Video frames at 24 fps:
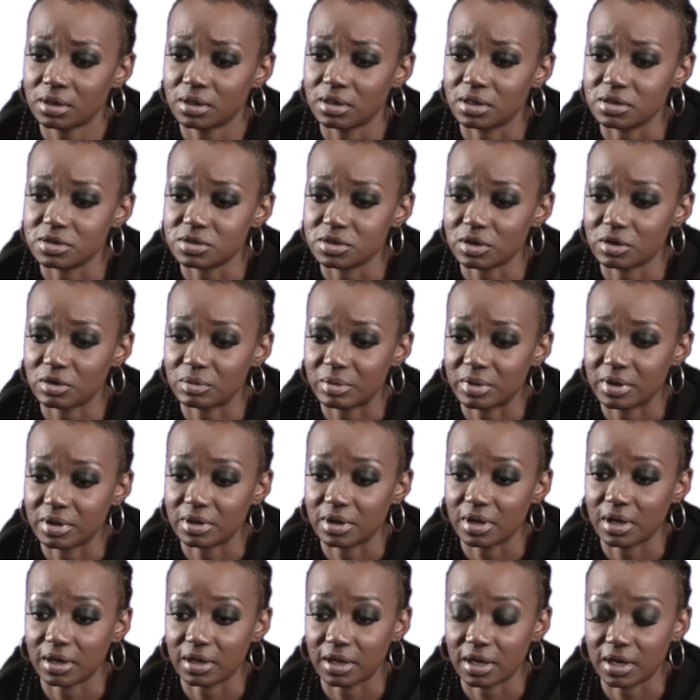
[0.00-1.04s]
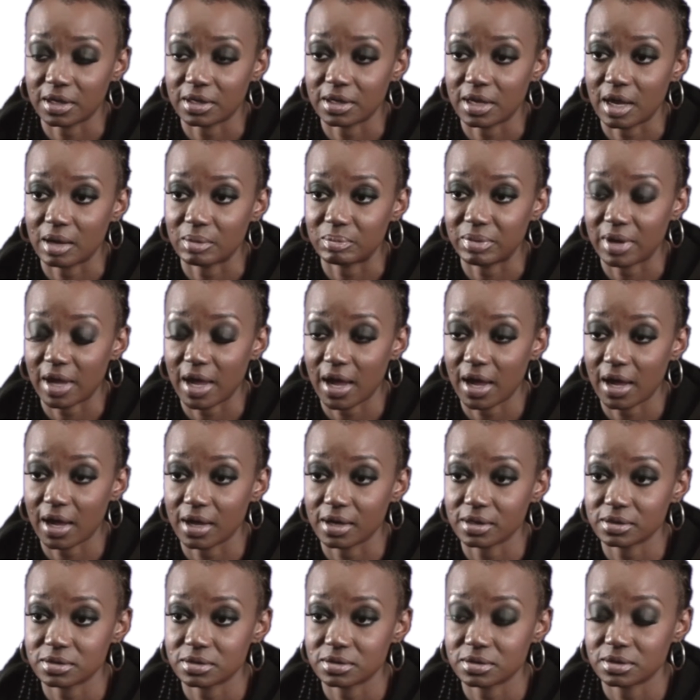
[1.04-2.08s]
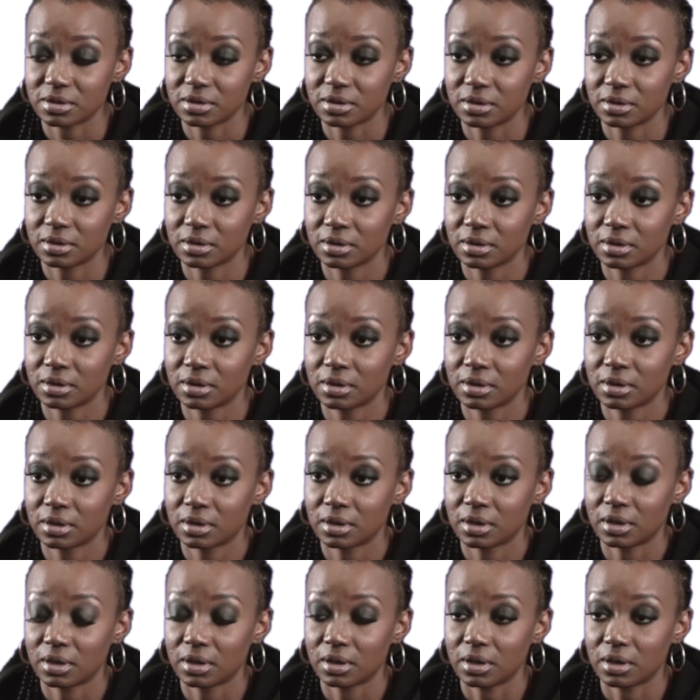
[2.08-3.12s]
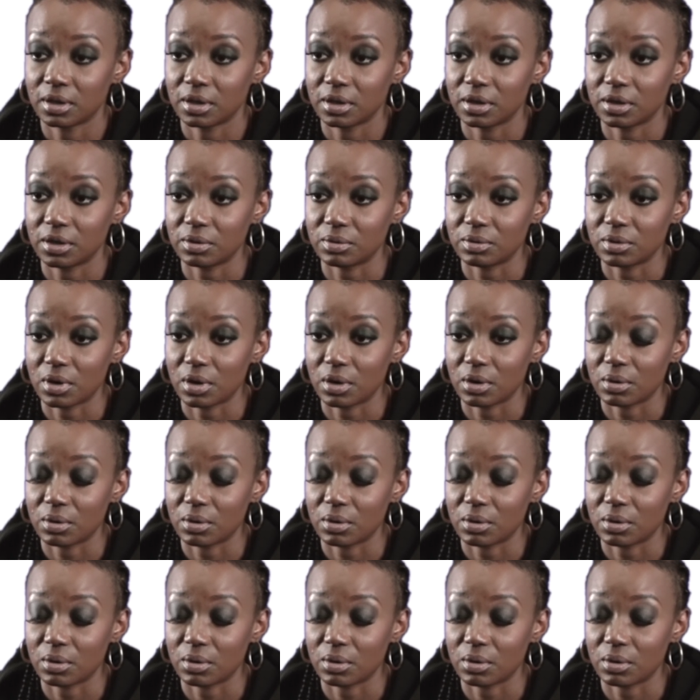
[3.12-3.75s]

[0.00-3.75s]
the gentleman again that passed, he